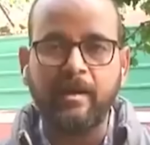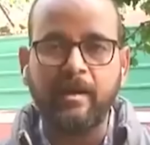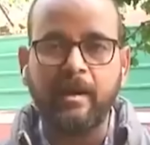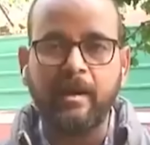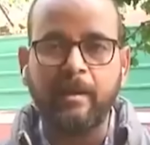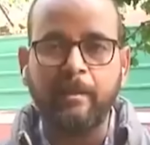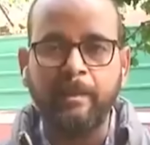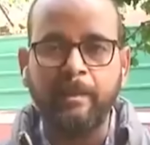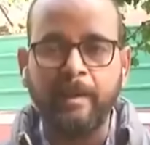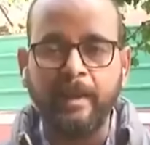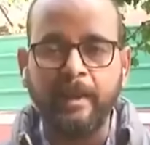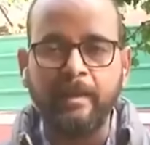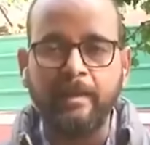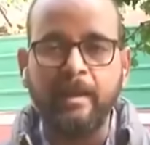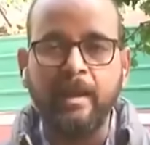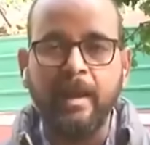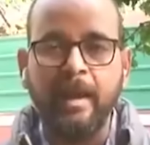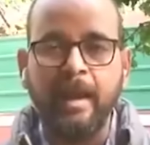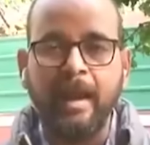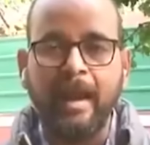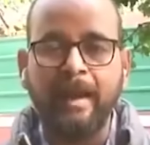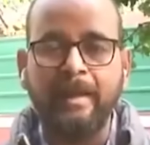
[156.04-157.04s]
complaint,
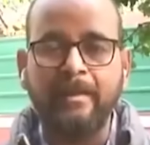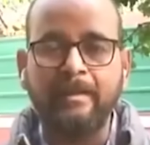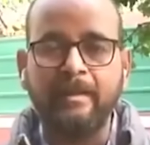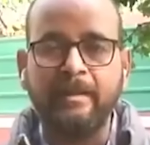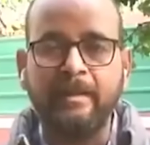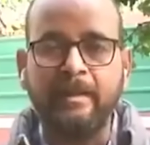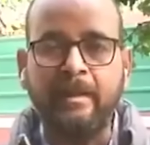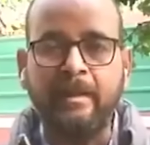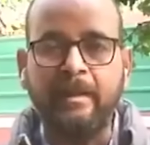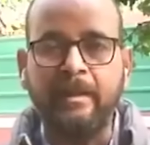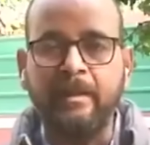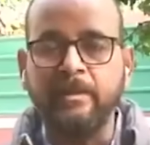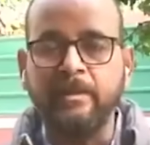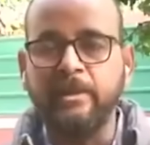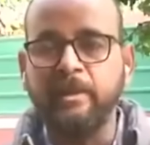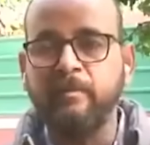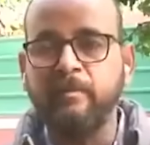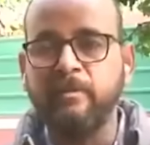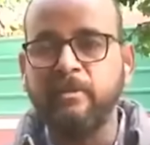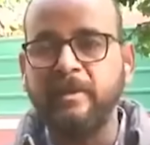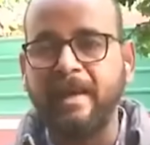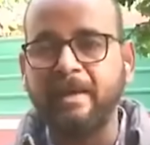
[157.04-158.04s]
and she
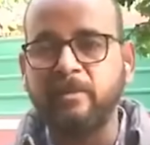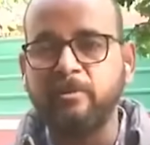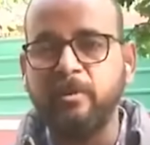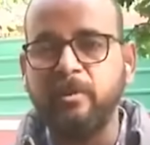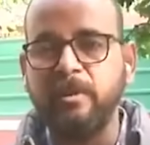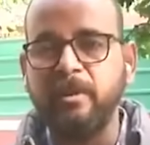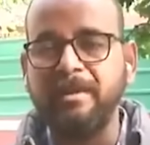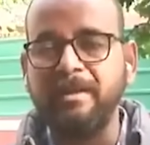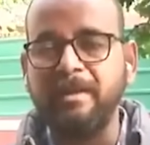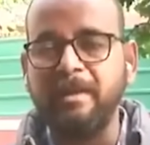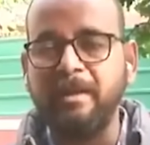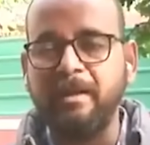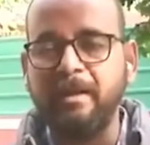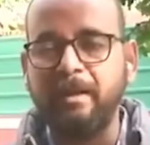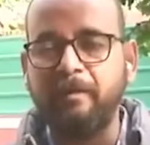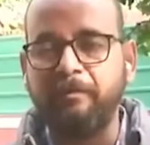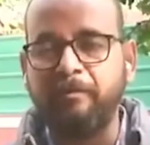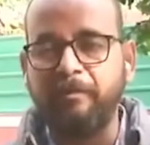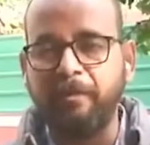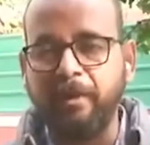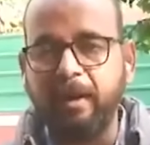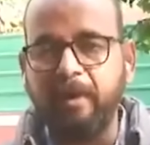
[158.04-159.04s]
was actually
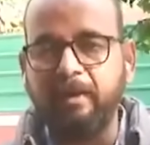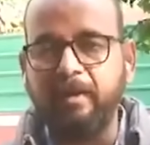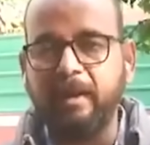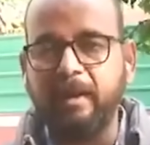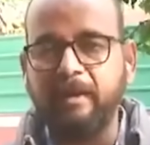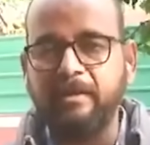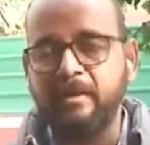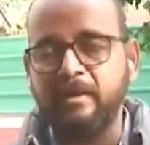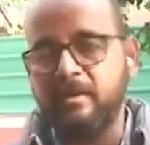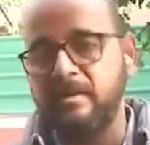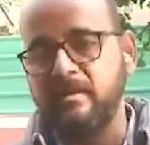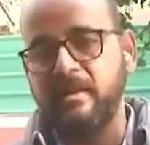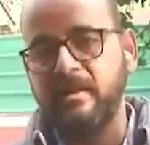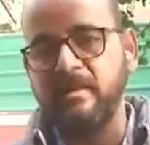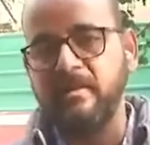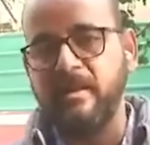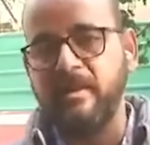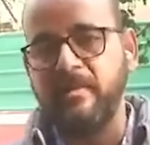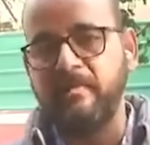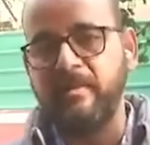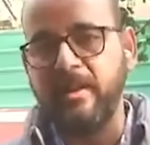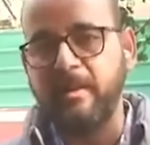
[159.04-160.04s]
afraid that since he's
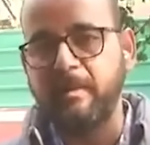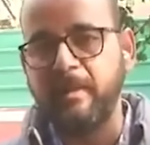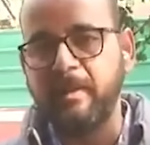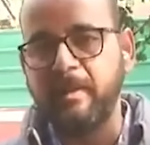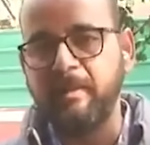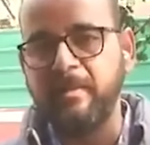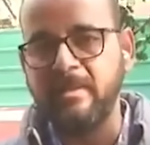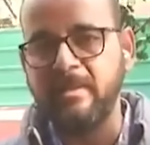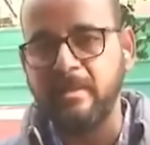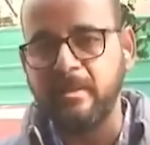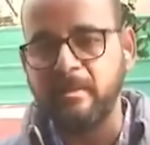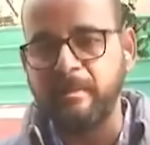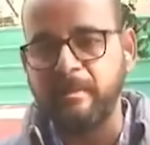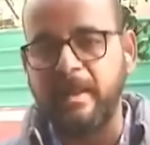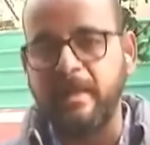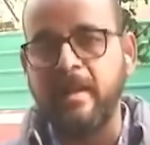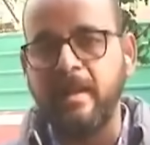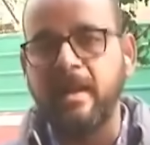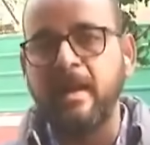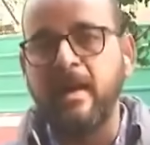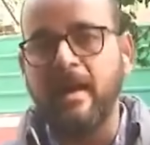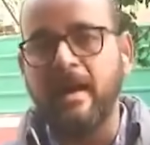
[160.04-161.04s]
a very big
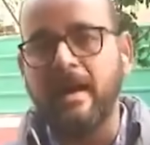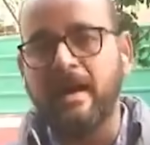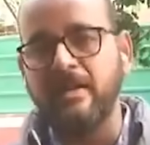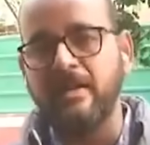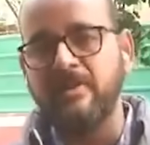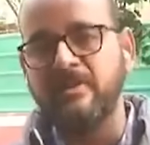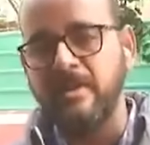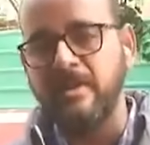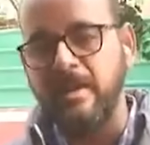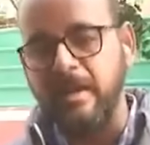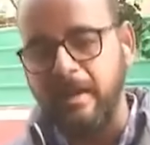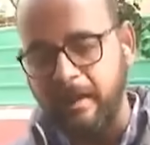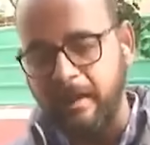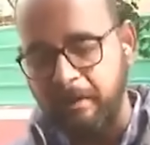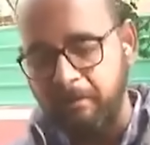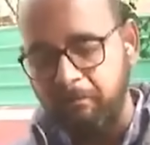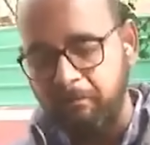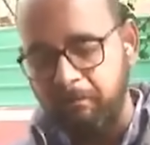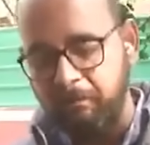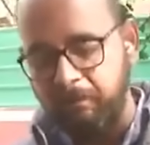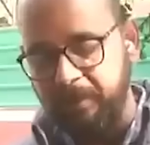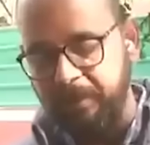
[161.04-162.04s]
businessman, she will
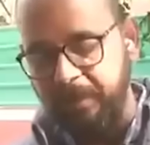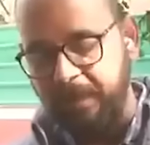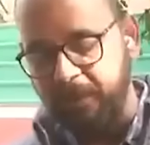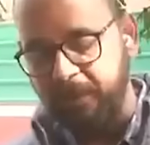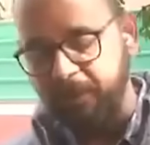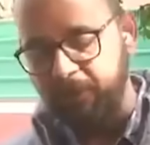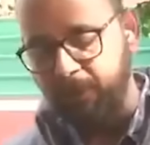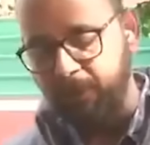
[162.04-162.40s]
be